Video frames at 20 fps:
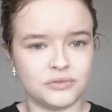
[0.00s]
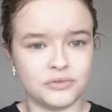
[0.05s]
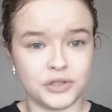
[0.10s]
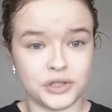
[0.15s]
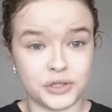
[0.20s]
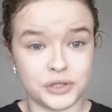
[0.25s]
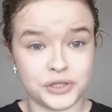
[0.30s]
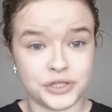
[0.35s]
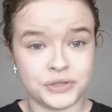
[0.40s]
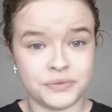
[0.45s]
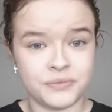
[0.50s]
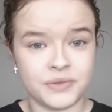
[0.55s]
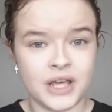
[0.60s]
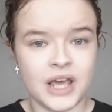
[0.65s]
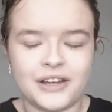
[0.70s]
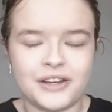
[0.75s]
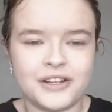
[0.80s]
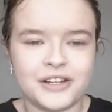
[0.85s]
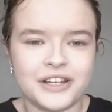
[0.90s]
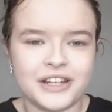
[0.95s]
rude.
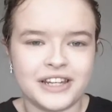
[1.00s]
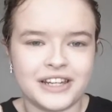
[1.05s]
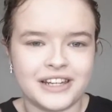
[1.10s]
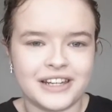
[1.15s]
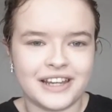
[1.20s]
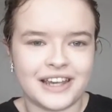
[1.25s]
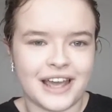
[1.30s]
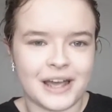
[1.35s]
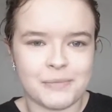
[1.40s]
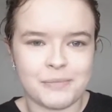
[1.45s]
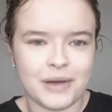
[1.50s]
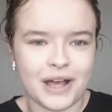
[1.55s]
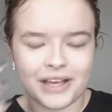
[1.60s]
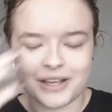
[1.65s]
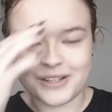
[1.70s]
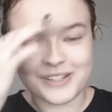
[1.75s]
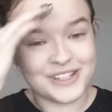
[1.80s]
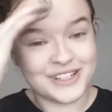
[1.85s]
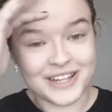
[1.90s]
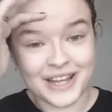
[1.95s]
I couldn't get
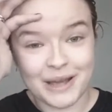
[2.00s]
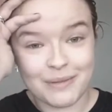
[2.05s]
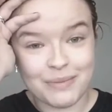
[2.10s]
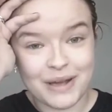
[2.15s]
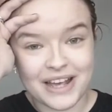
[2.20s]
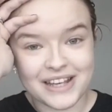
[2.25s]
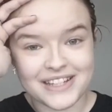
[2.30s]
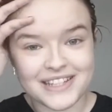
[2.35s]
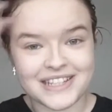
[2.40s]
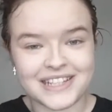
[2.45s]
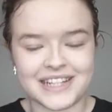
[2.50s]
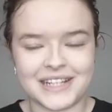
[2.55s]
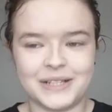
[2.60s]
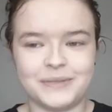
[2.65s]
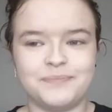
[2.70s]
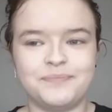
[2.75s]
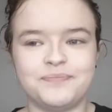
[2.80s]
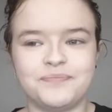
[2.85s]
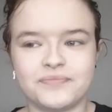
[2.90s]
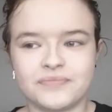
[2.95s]
past
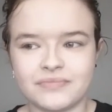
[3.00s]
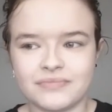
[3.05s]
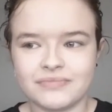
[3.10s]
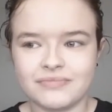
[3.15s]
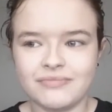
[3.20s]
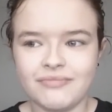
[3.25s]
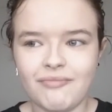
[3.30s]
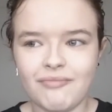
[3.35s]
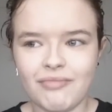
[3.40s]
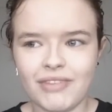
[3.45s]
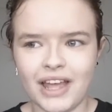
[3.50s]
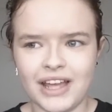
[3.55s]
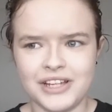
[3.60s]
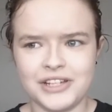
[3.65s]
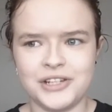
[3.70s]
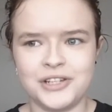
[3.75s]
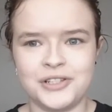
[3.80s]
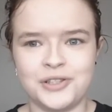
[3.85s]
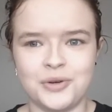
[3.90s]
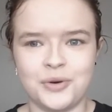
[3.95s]
it. I
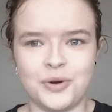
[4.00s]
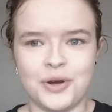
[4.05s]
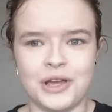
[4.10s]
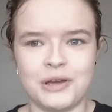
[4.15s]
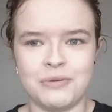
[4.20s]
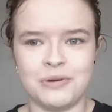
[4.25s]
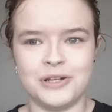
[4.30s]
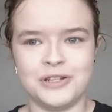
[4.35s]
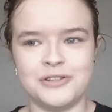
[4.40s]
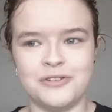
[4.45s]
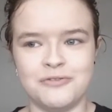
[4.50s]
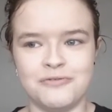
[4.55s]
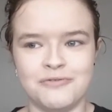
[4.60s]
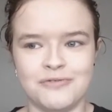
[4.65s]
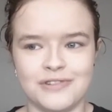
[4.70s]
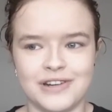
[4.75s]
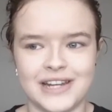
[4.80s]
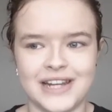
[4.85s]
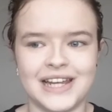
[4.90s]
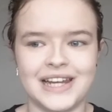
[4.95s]
just thought it was a
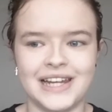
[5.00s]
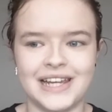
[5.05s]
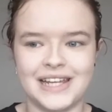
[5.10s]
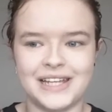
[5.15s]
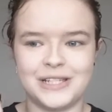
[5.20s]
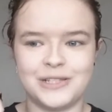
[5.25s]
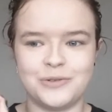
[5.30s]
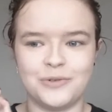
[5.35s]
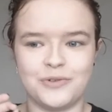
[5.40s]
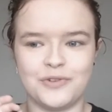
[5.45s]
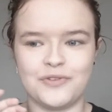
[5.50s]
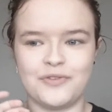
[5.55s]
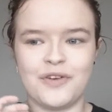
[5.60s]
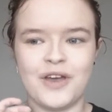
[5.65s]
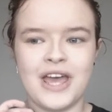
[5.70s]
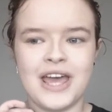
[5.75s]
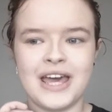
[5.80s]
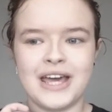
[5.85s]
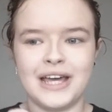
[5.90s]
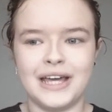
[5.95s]
really sort of
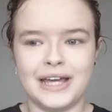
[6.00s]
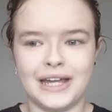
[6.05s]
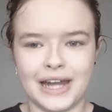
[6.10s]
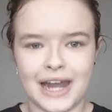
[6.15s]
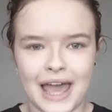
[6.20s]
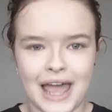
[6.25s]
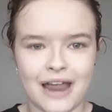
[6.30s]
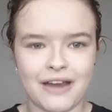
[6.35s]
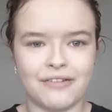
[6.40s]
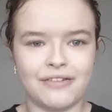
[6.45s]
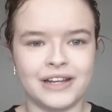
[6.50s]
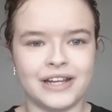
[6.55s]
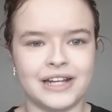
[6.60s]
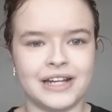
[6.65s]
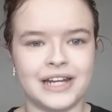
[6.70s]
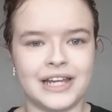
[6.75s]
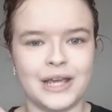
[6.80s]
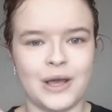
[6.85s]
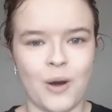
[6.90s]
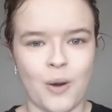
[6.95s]

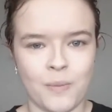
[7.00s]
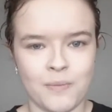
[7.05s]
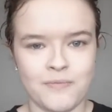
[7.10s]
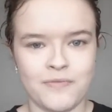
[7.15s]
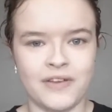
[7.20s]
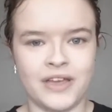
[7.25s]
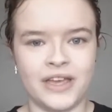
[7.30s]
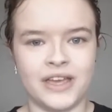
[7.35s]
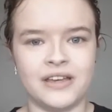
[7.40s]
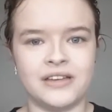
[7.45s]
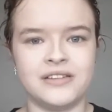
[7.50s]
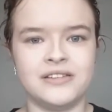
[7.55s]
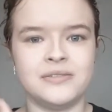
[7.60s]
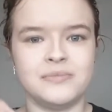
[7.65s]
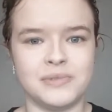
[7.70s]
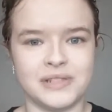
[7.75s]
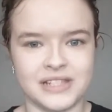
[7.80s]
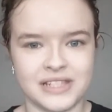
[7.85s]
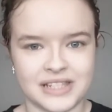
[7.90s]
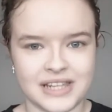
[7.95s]
glaringly obvious
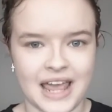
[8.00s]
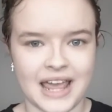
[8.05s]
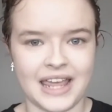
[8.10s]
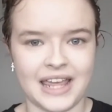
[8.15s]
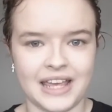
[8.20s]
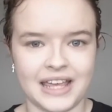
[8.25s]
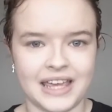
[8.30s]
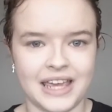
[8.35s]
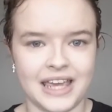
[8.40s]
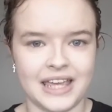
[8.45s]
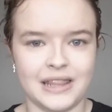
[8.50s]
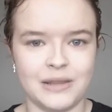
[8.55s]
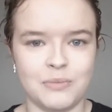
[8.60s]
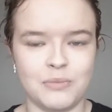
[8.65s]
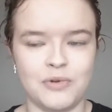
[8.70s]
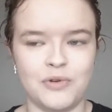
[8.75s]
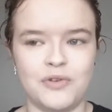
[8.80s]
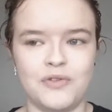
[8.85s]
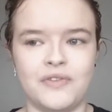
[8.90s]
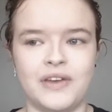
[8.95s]
mistake in the
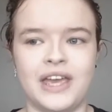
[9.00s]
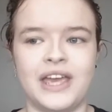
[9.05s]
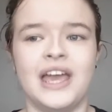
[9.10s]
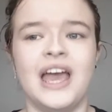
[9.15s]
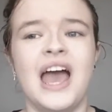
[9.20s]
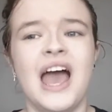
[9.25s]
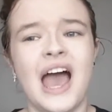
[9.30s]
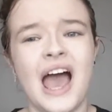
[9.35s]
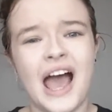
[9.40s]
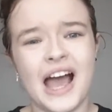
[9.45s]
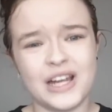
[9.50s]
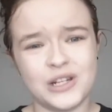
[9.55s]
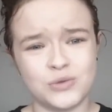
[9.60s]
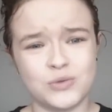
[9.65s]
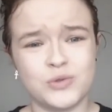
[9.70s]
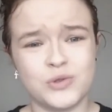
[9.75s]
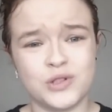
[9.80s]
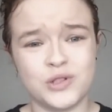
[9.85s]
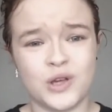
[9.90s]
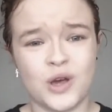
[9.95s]
movie, and
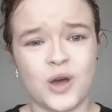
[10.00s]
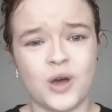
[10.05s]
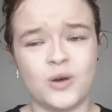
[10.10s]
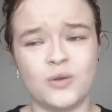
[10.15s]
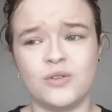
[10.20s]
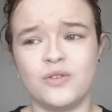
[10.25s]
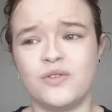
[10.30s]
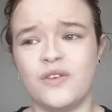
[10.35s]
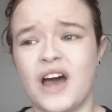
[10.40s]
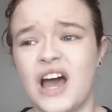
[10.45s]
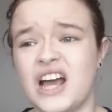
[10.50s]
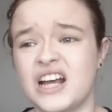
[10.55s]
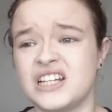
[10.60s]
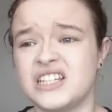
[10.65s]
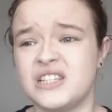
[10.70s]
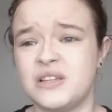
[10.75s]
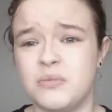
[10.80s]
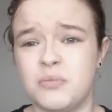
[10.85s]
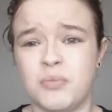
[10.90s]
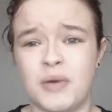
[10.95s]
also the
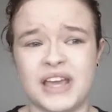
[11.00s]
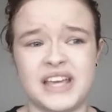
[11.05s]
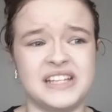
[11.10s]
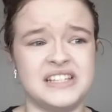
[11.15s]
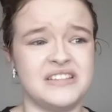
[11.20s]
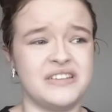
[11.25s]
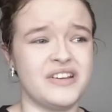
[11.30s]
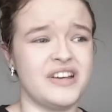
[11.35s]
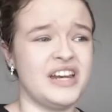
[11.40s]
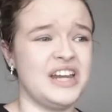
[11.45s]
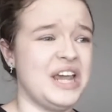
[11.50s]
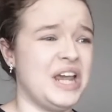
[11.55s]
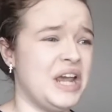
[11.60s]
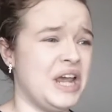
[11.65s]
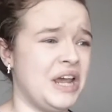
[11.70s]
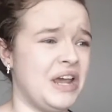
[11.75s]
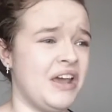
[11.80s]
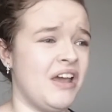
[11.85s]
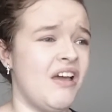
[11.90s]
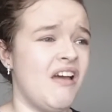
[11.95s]
fact that
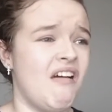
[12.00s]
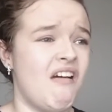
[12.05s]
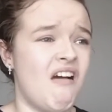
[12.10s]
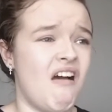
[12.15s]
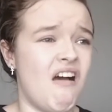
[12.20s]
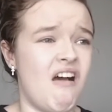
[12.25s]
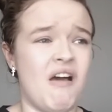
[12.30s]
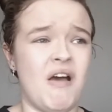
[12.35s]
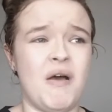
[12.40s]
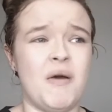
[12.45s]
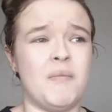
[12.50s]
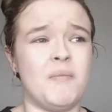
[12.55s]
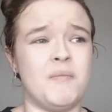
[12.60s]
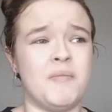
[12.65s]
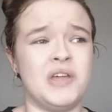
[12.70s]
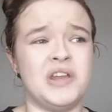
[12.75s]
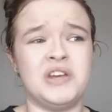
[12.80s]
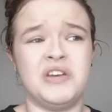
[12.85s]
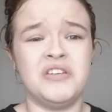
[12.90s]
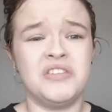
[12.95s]
basically
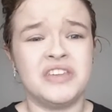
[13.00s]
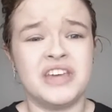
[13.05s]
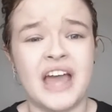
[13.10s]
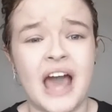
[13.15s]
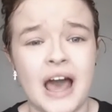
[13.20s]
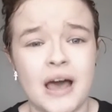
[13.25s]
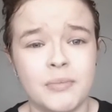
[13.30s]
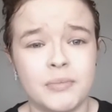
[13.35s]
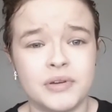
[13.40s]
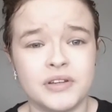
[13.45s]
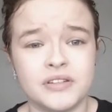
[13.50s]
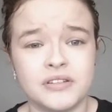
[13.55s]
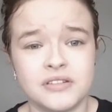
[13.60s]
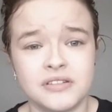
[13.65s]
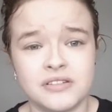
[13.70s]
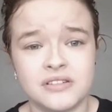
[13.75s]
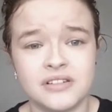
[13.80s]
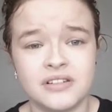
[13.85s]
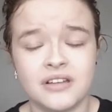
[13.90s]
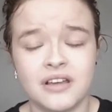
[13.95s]
nothing
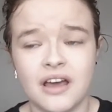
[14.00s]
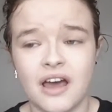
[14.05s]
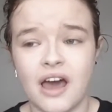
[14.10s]
happened